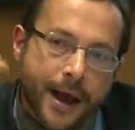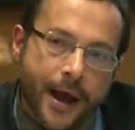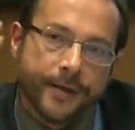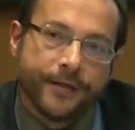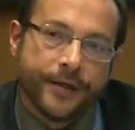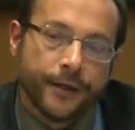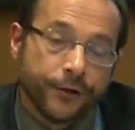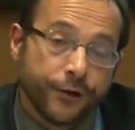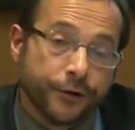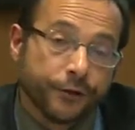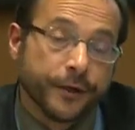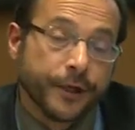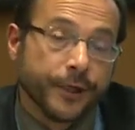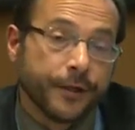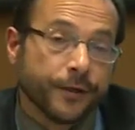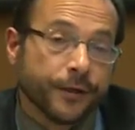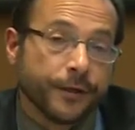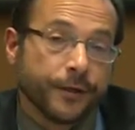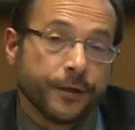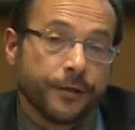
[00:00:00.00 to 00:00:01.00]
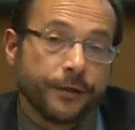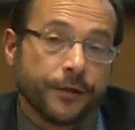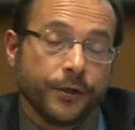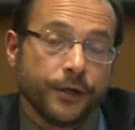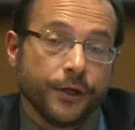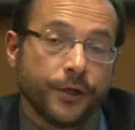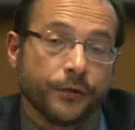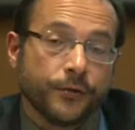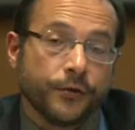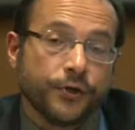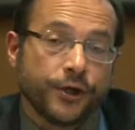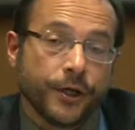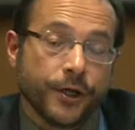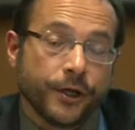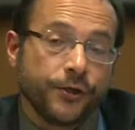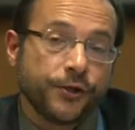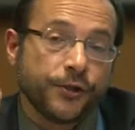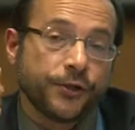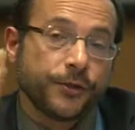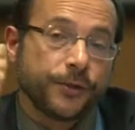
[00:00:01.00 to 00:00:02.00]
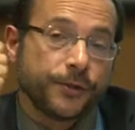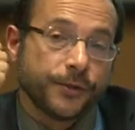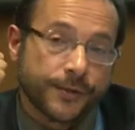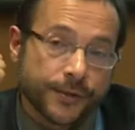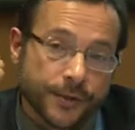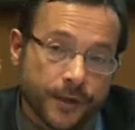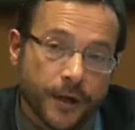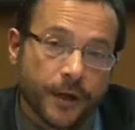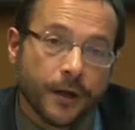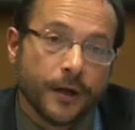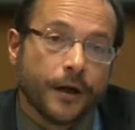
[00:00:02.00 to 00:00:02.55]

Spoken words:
And then during the negotiations,